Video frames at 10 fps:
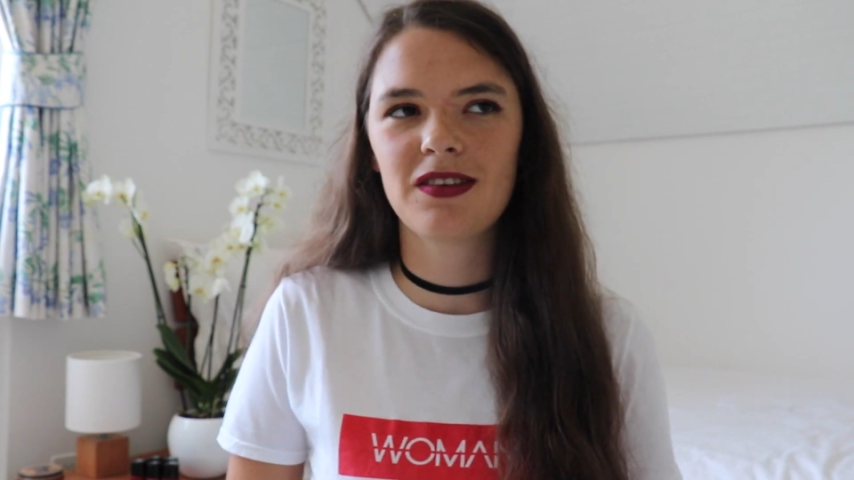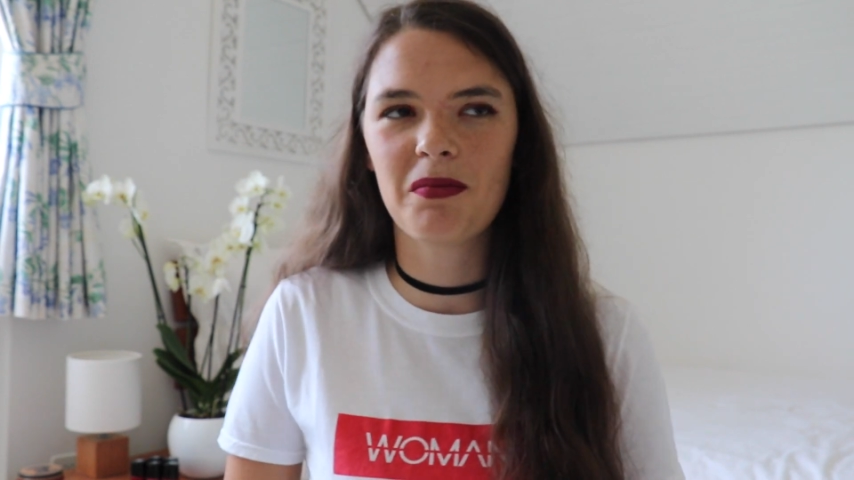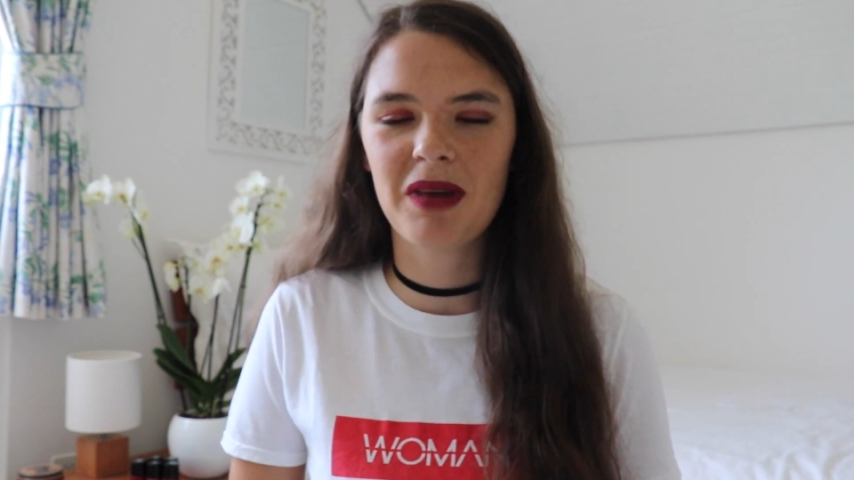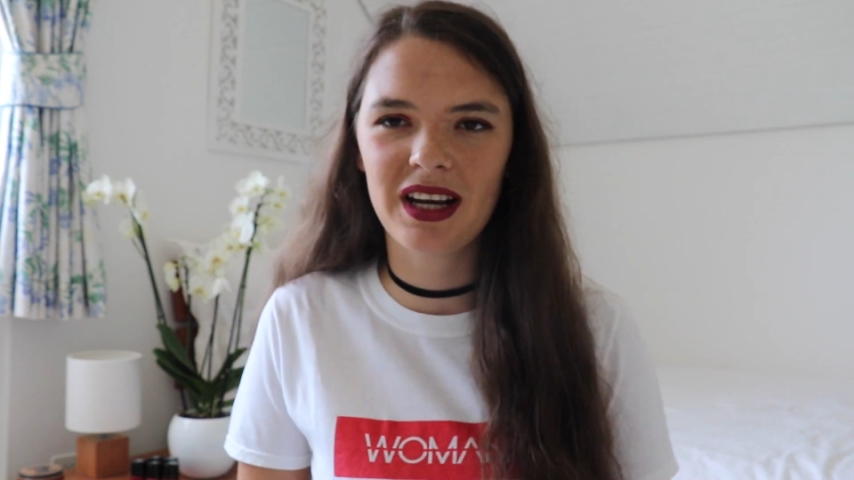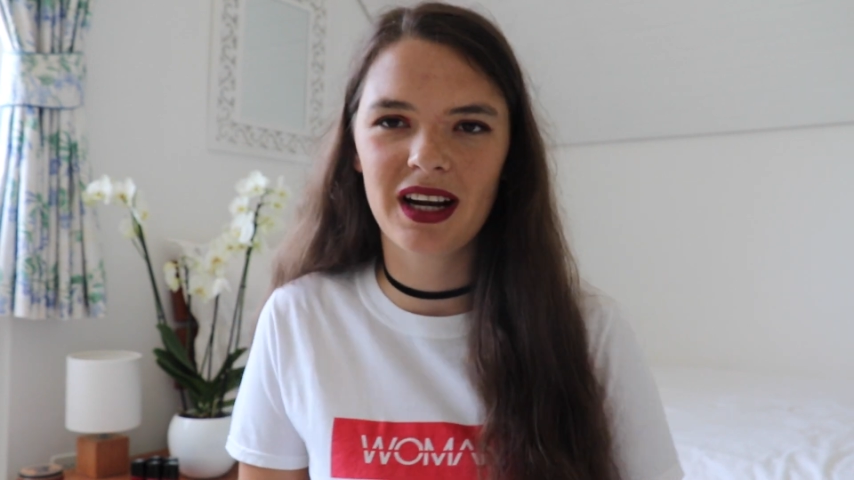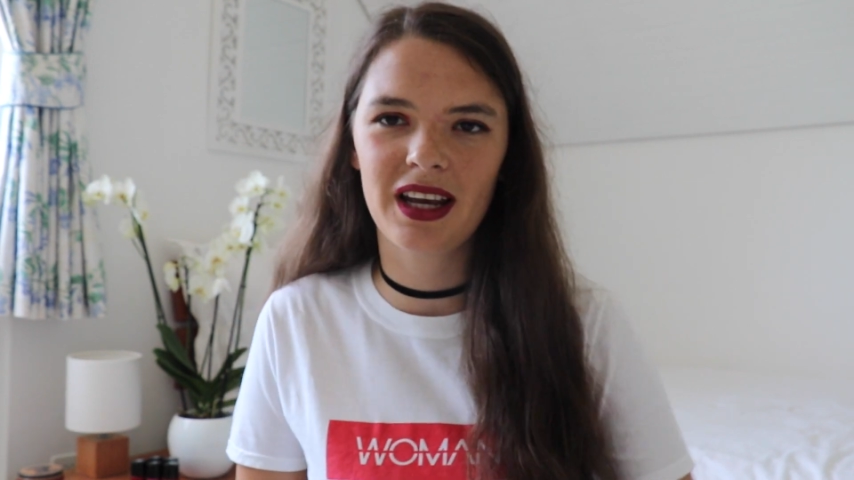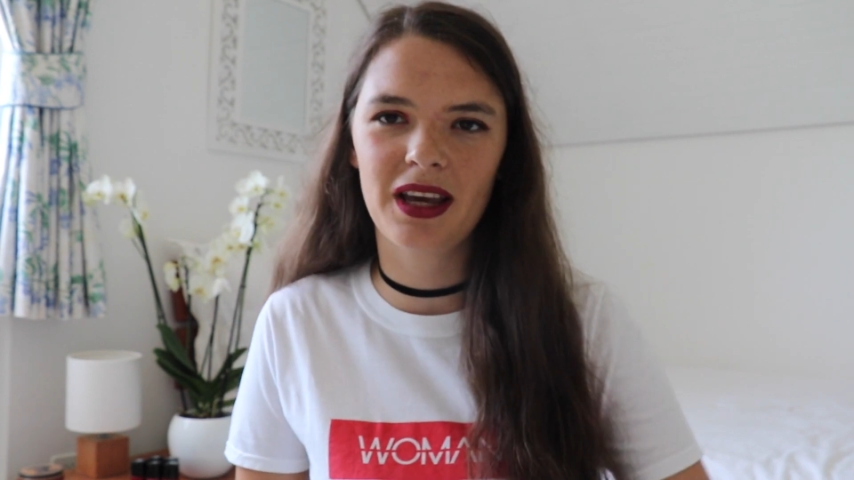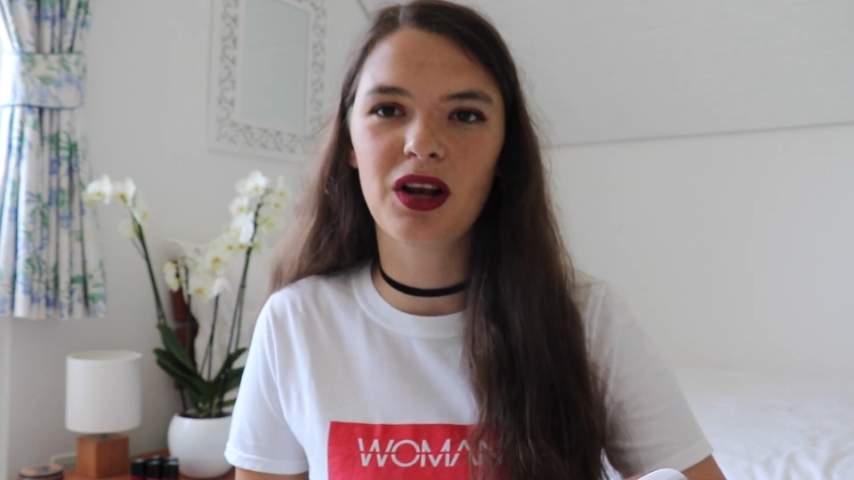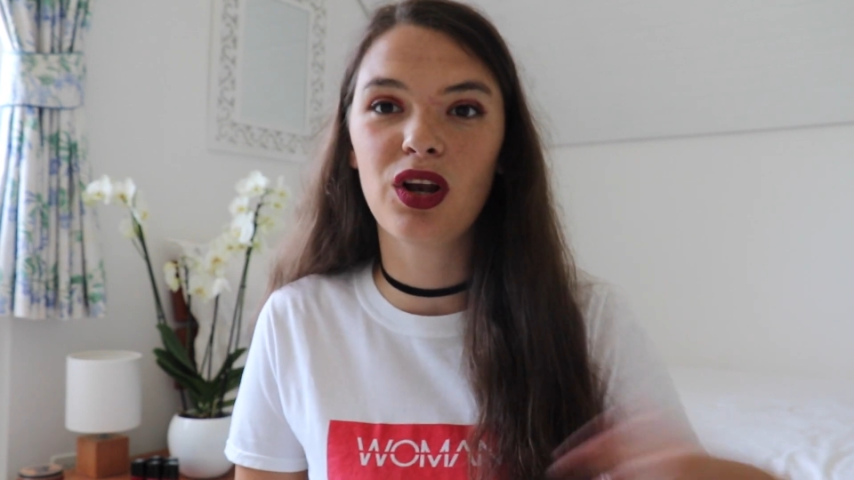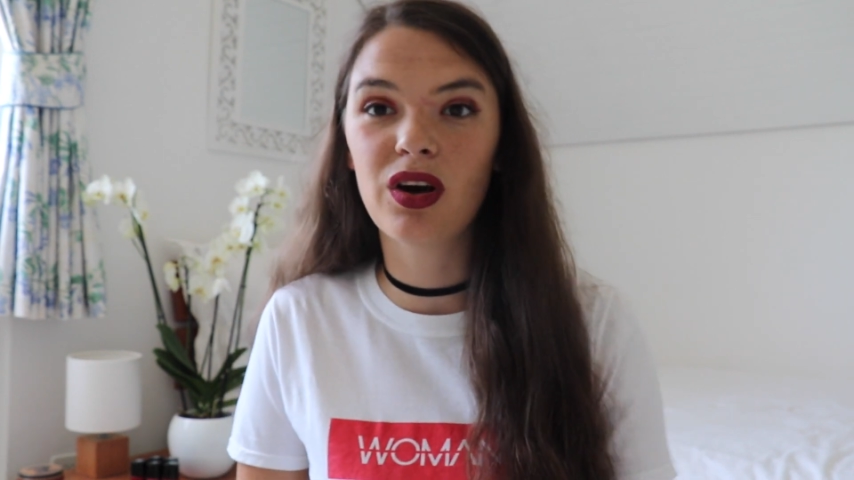to
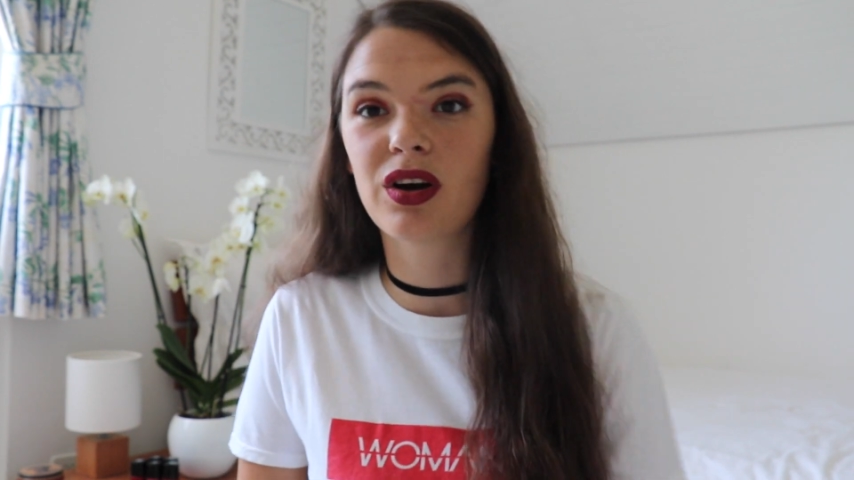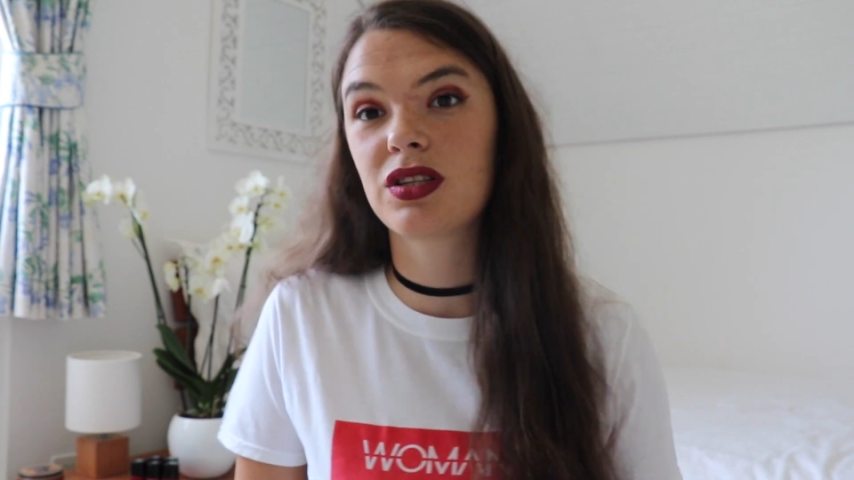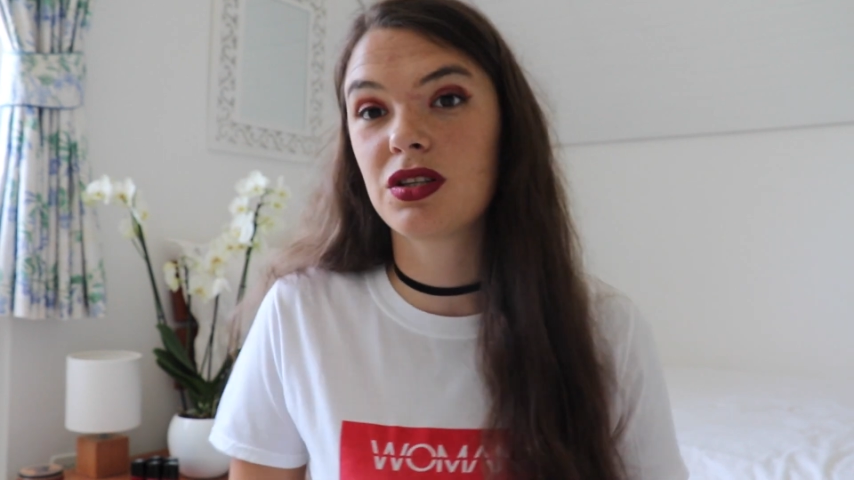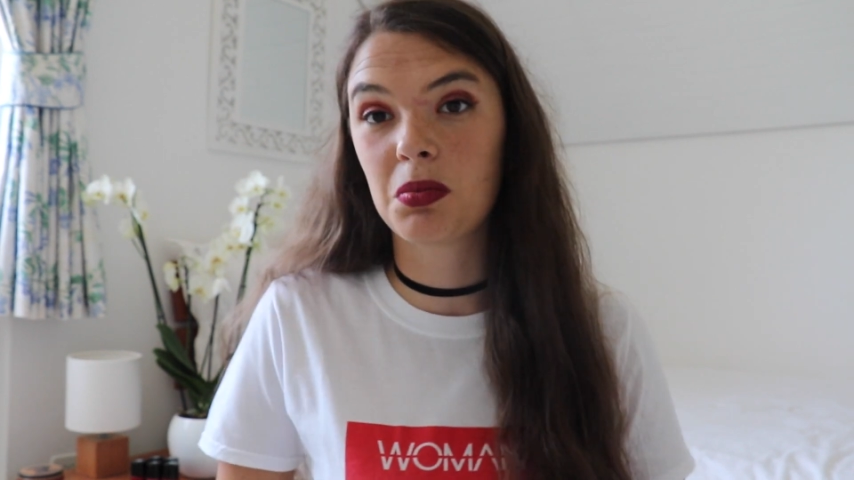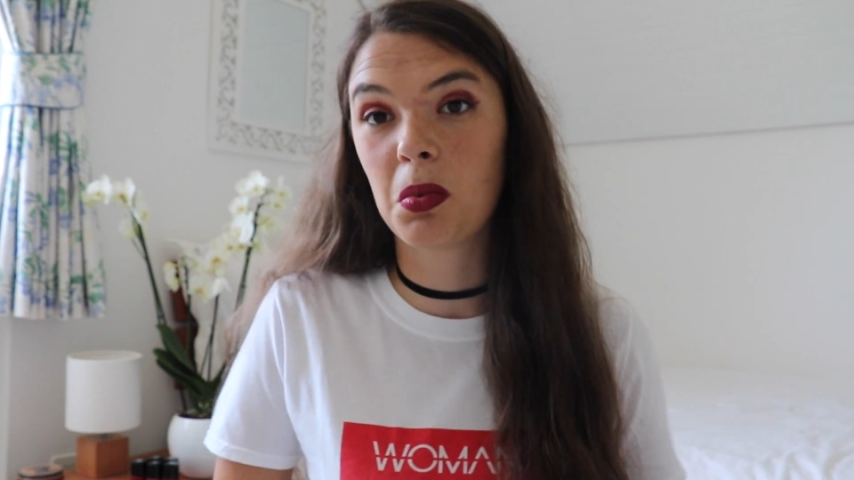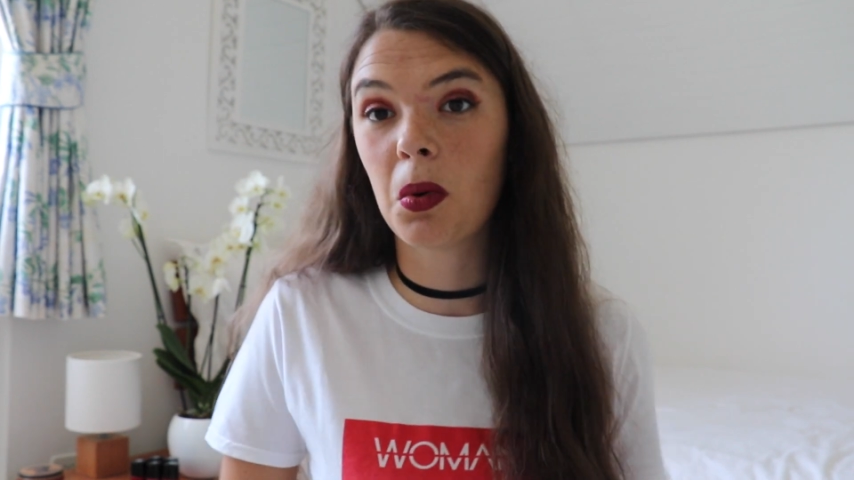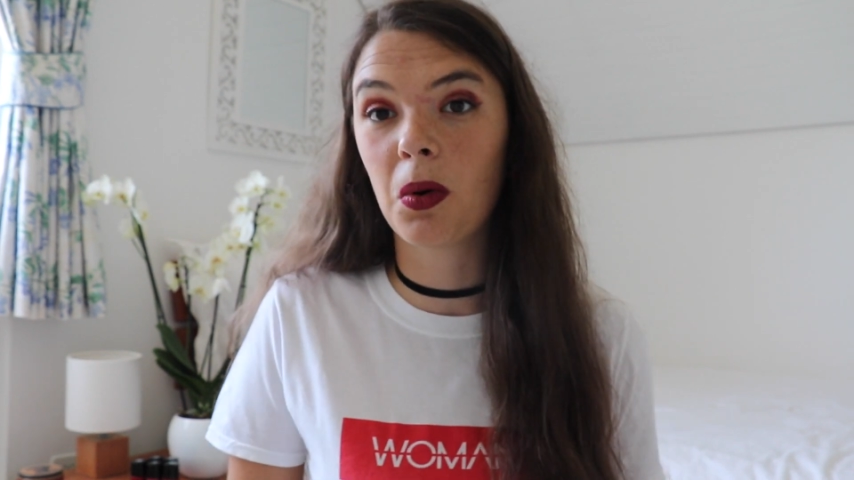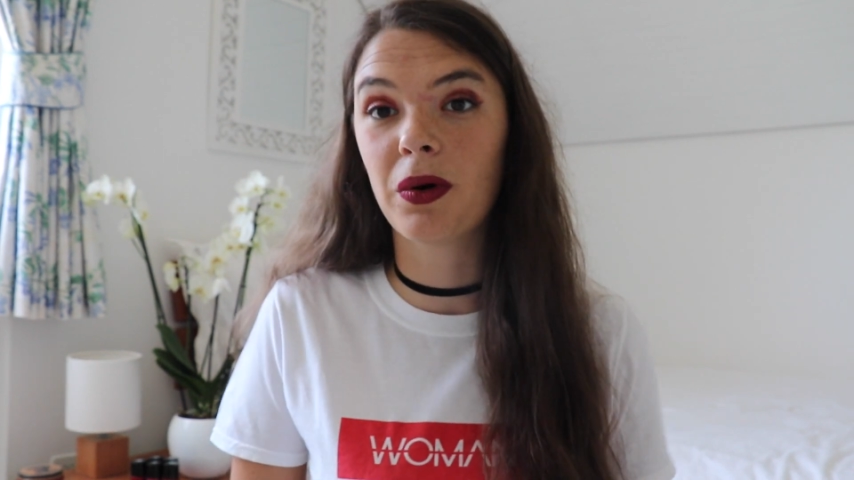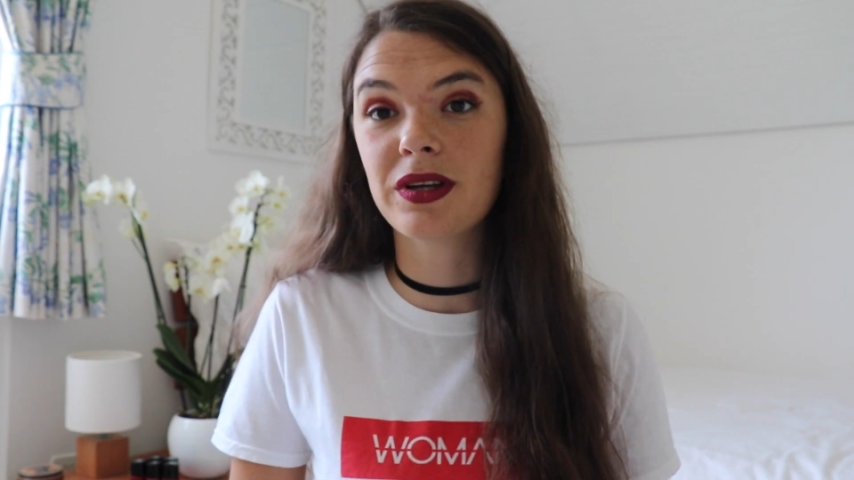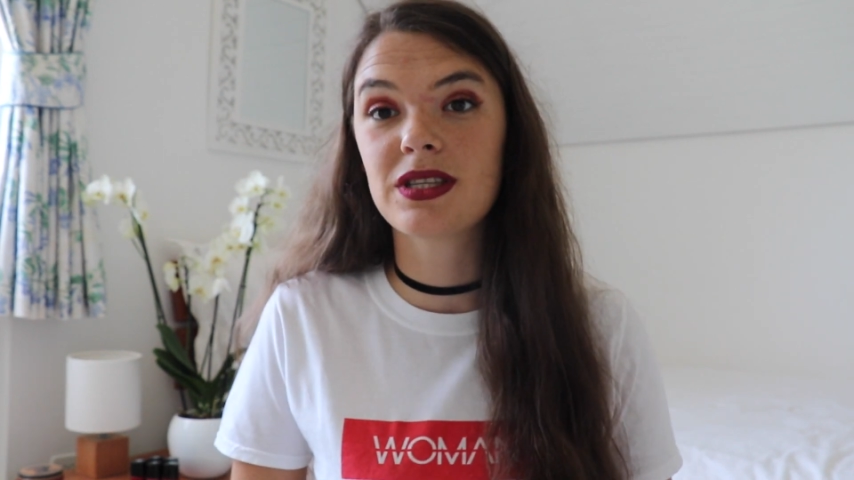immediately look
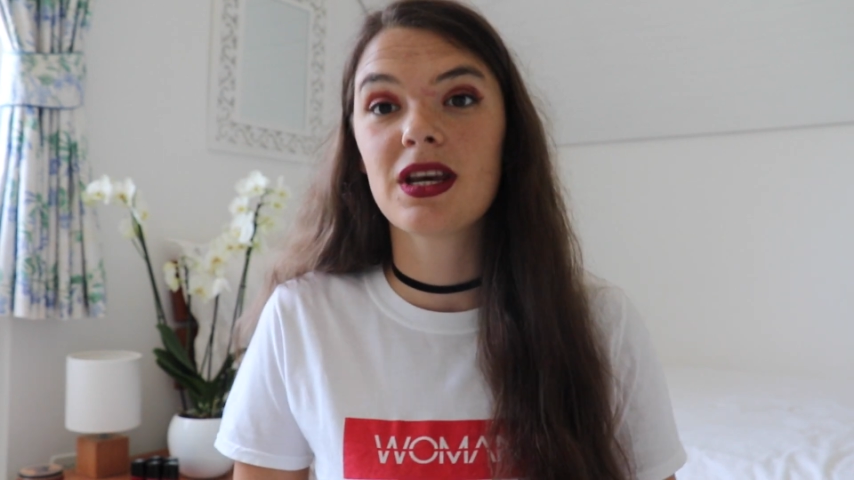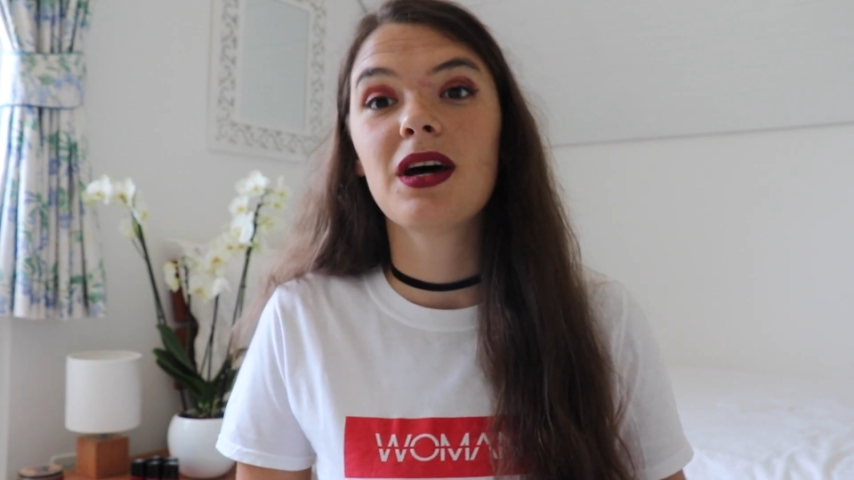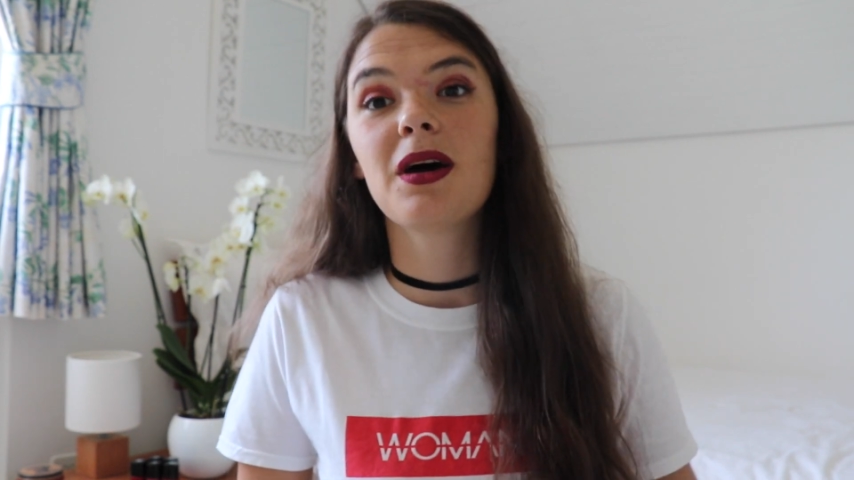towards